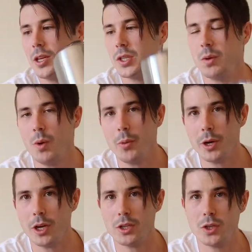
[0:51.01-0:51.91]
So what we're
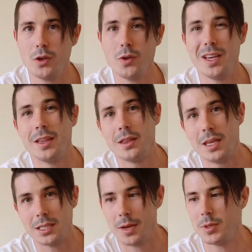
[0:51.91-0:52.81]
gonna do in
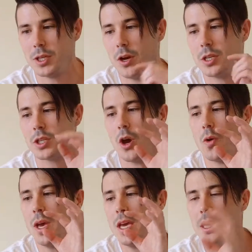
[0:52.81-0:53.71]
this episode is go